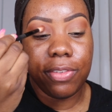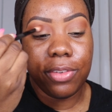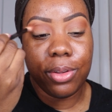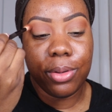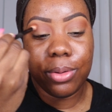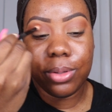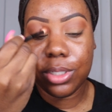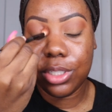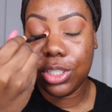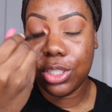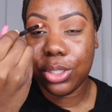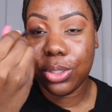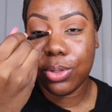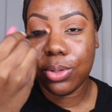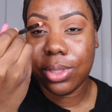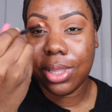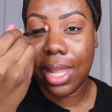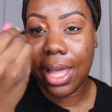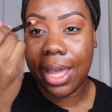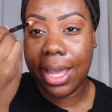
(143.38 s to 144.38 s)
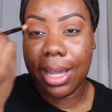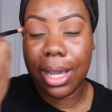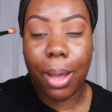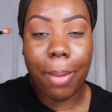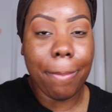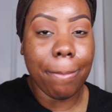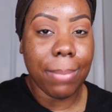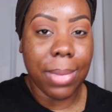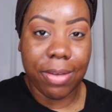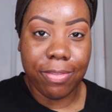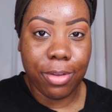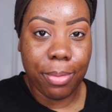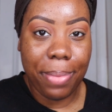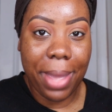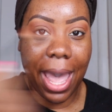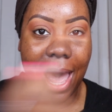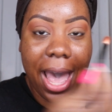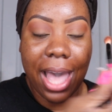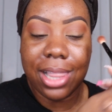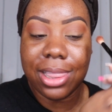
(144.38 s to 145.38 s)
you do like a Mother
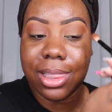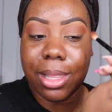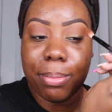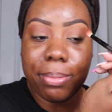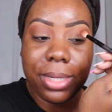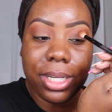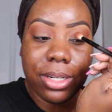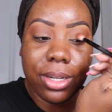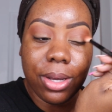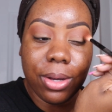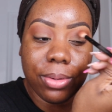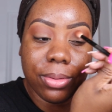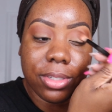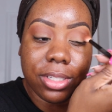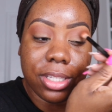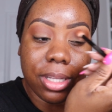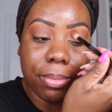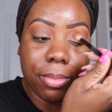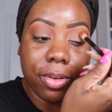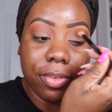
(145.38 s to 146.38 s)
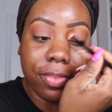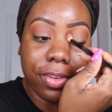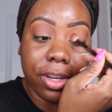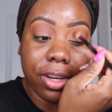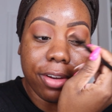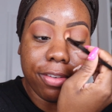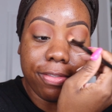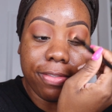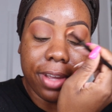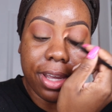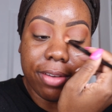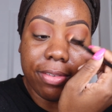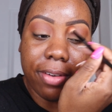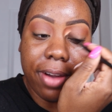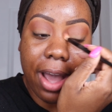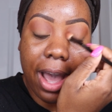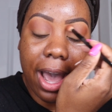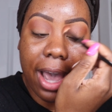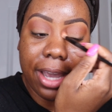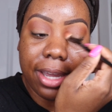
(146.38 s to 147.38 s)
Pat, let me know some of your
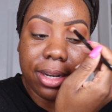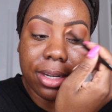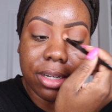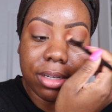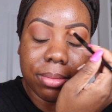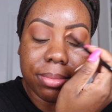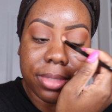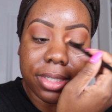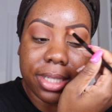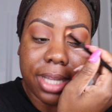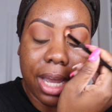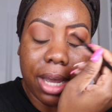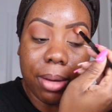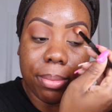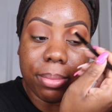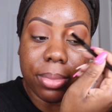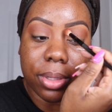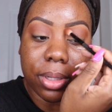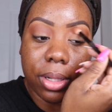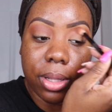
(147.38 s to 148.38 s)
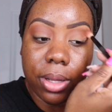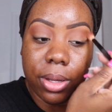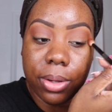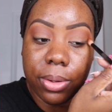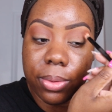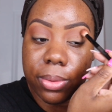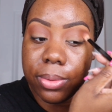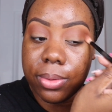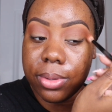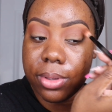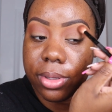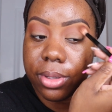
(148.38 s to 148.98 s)
favorite items down below.